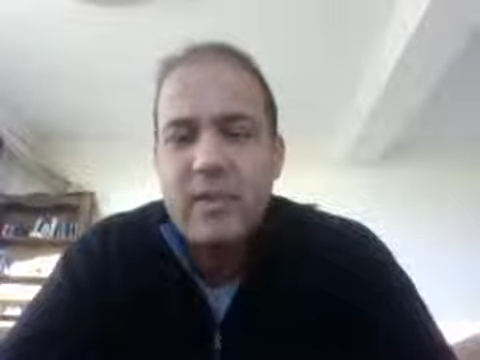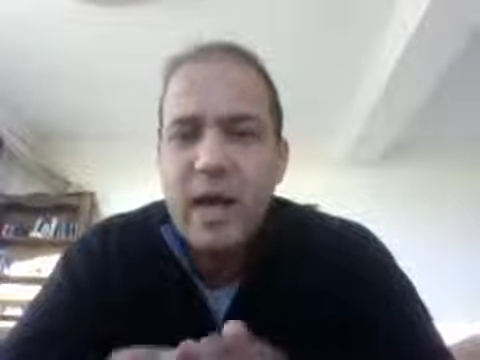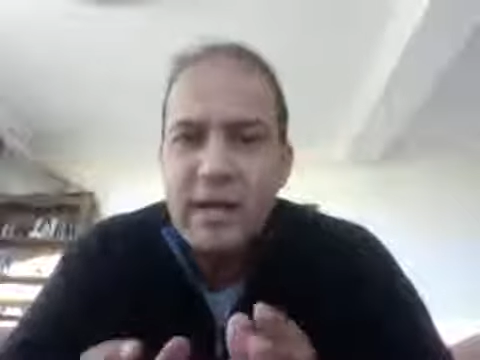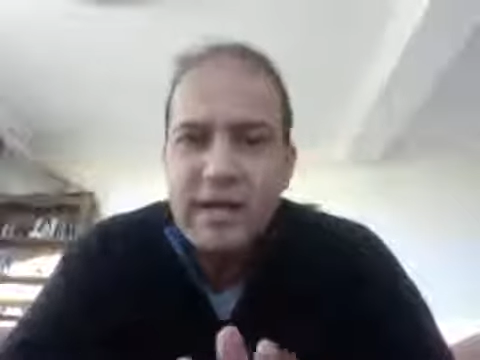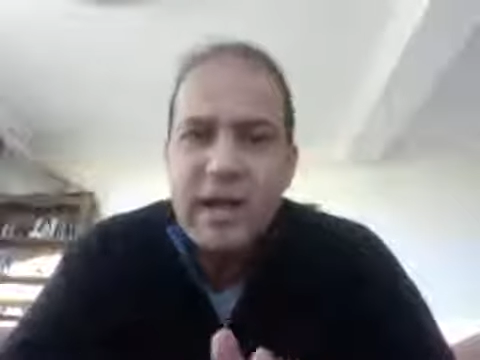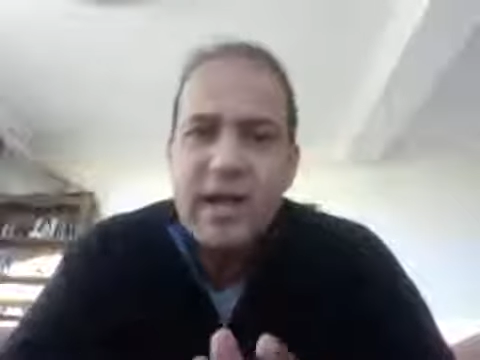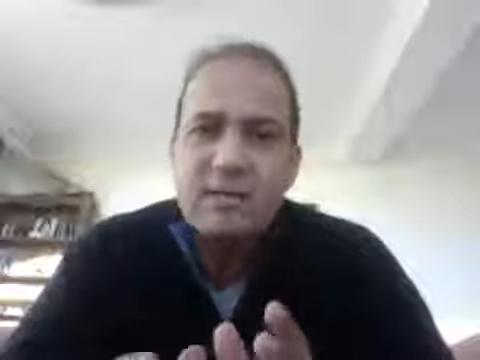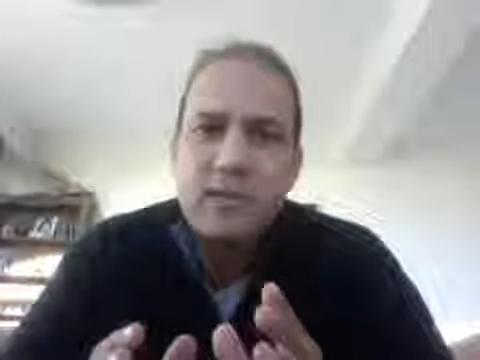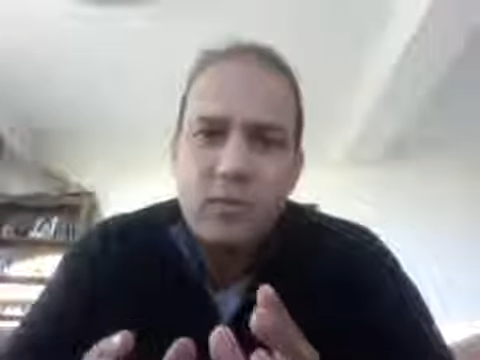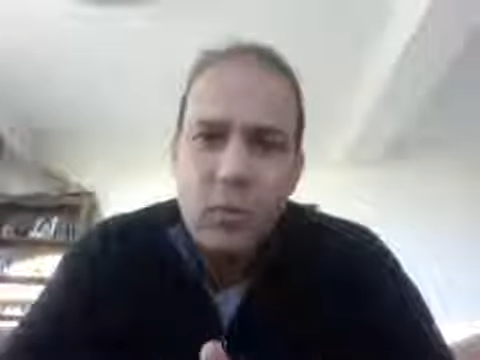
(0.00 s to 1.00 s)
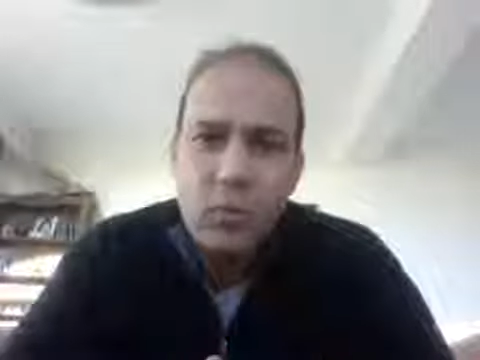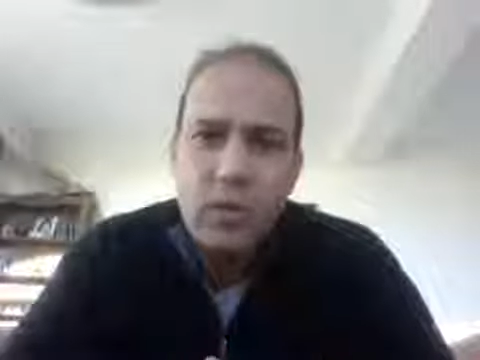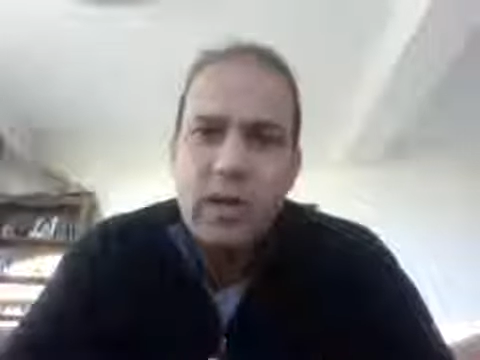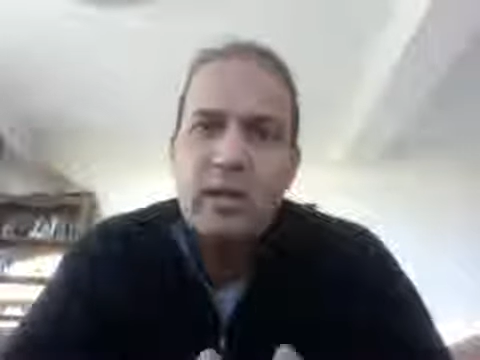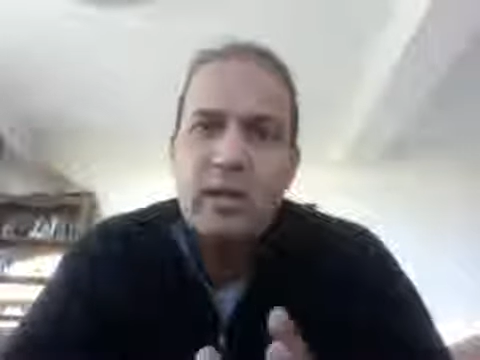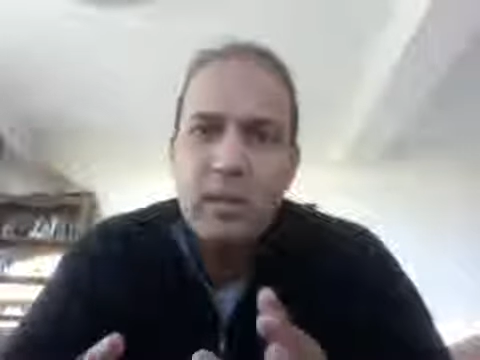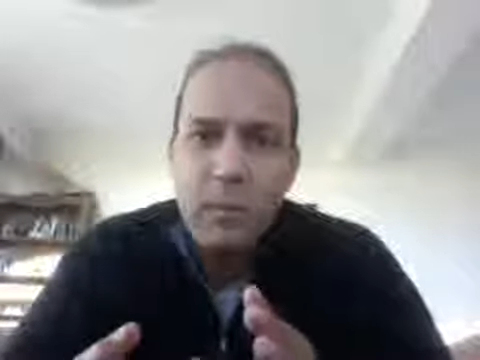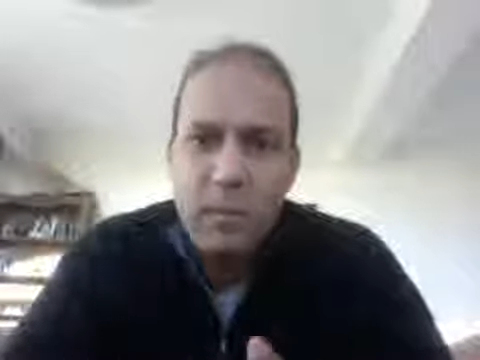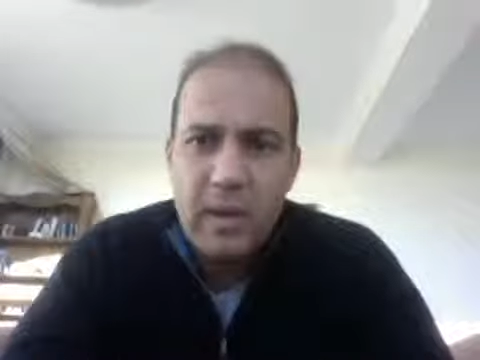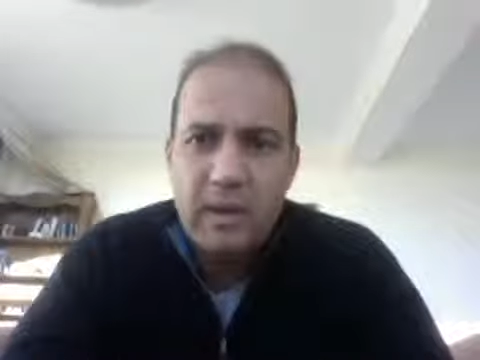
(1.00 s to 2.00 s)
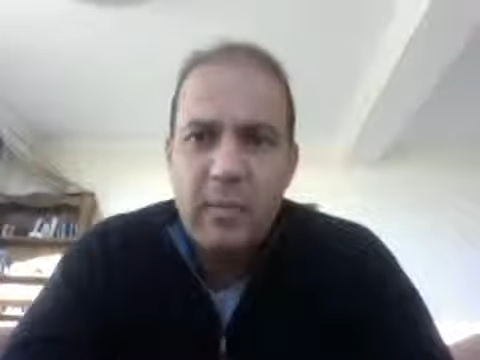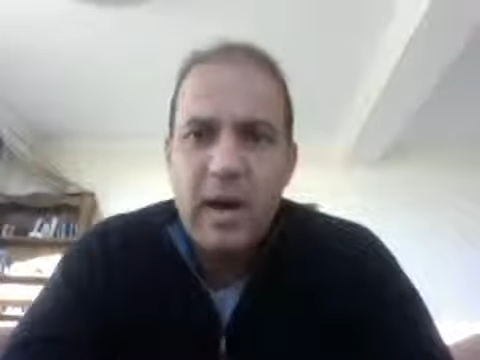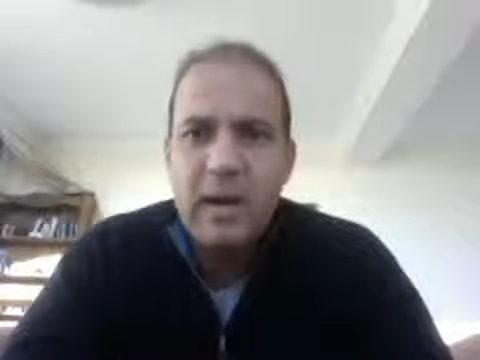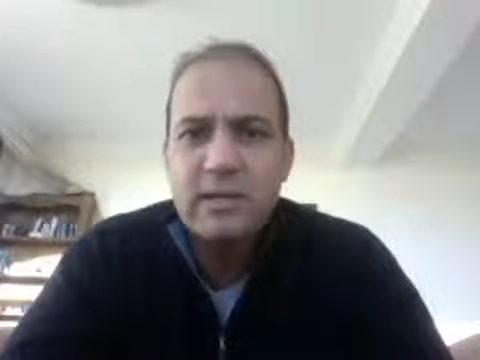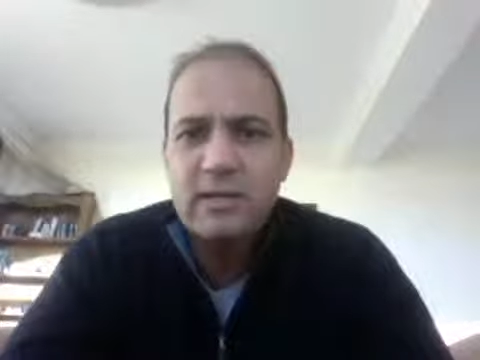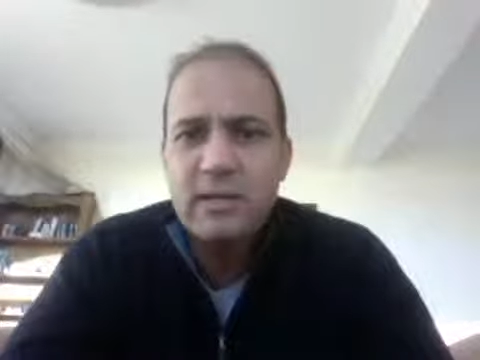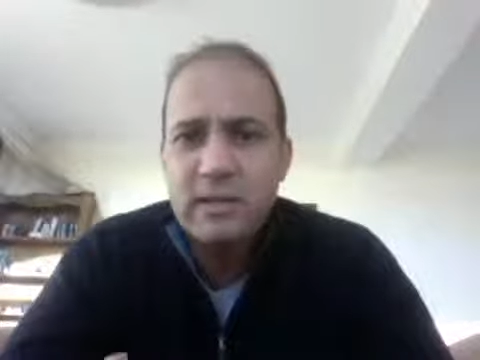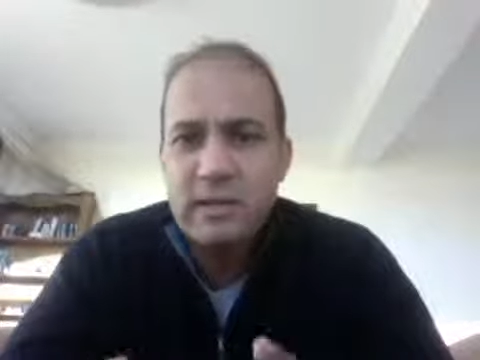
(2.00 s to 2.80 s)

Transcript: And that will minimize